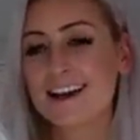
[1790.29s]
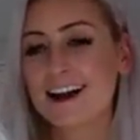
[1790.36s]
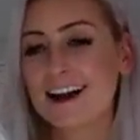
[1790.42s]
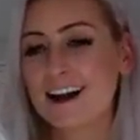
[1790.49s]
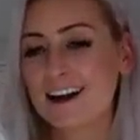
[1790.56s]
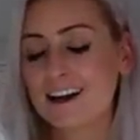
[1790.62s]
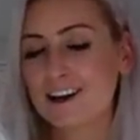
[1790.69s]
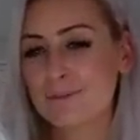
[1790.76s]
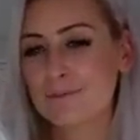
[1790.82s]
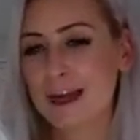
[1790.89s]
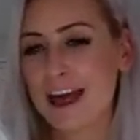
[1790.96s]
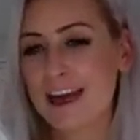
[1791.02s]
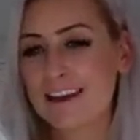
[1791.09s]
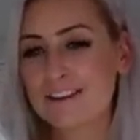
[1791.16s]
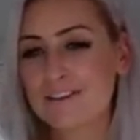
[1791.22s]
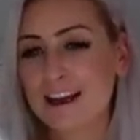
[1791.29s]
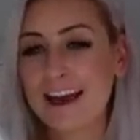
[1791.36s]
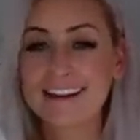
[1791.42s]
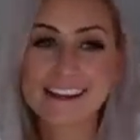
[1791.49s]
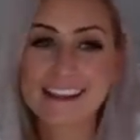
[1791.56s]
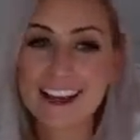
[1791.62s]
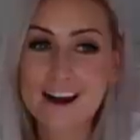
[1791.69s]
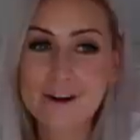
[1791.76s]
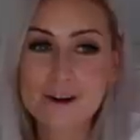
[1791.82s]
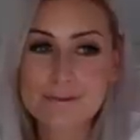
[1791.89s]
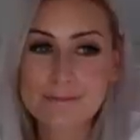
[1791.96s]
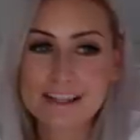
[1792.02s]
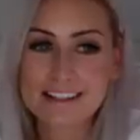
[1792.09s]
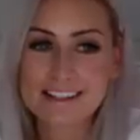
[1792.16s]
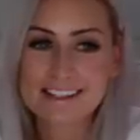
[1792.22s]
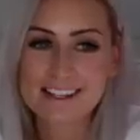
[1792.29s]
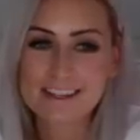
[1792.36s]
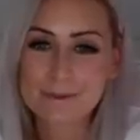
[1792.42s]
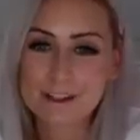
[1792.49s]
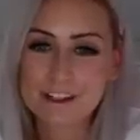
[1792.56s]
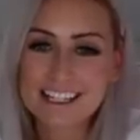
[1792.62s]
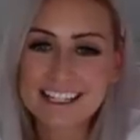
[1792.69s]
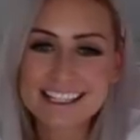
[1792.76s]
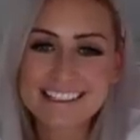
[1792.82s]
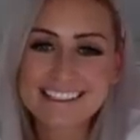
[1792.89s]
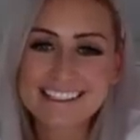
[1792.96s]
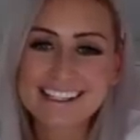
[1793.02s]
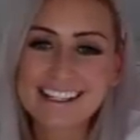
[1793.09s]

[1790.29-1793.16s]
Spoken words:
and for hanging out with me in this community.